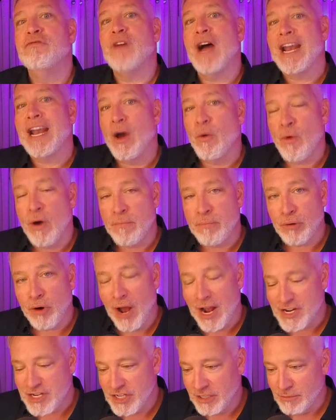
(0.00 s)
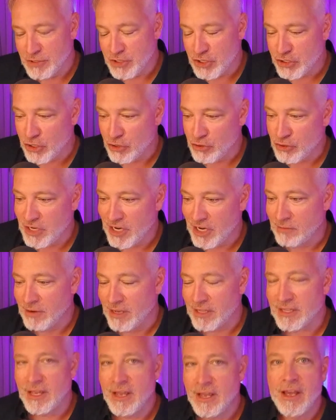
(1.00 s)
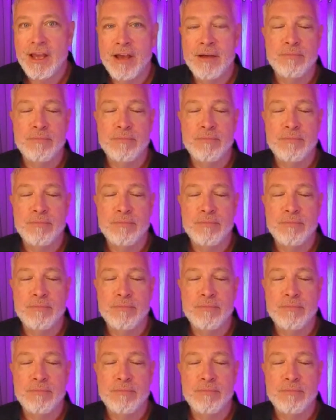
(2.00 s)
can find out what project it was associated with,